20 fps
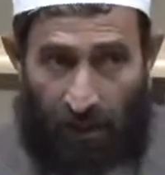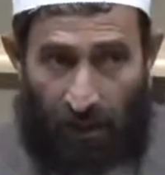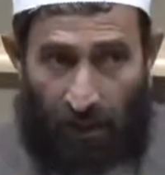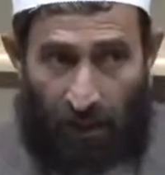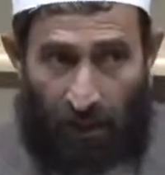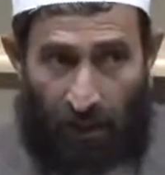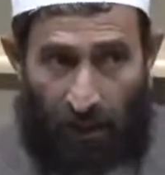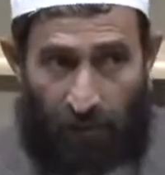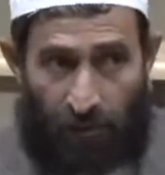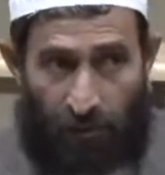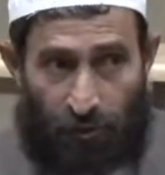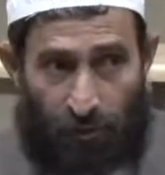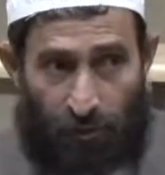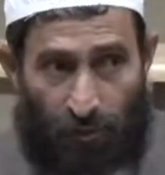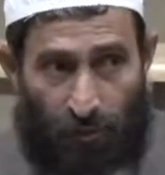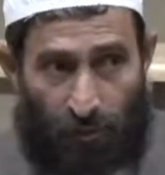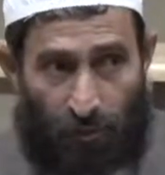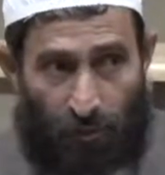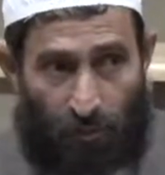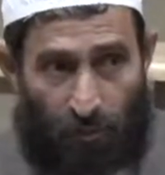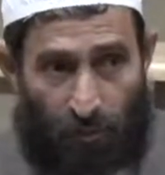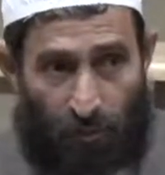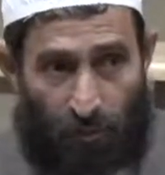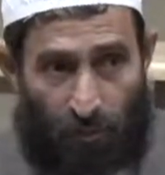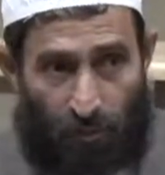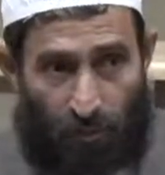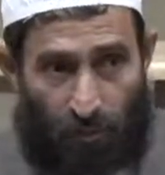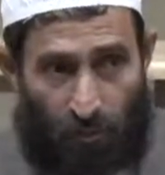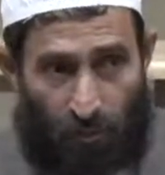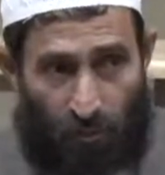and you
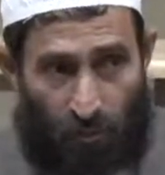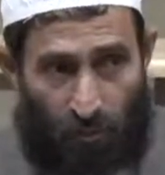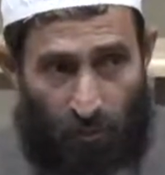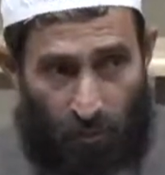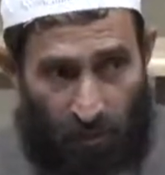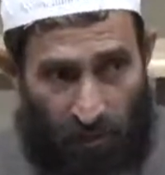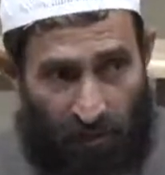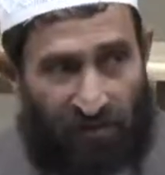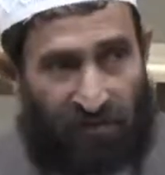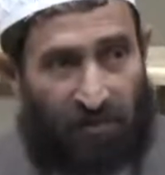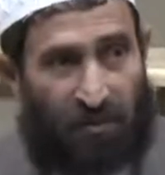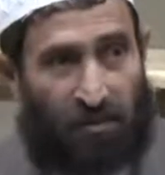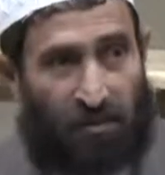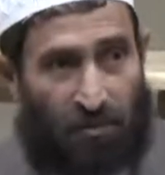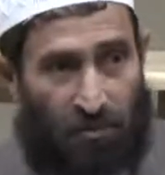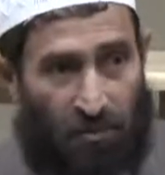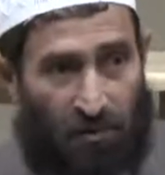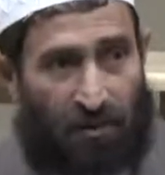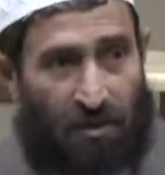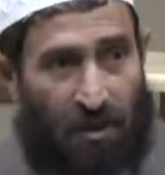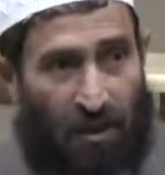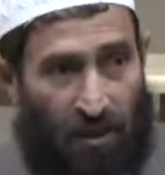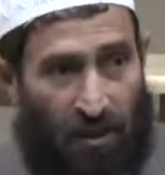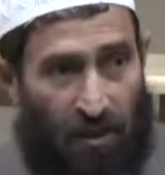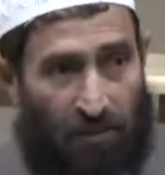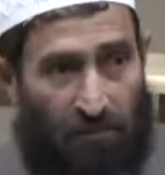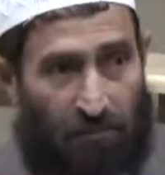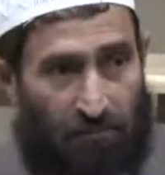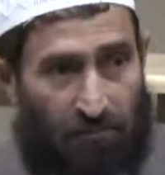wasted your time,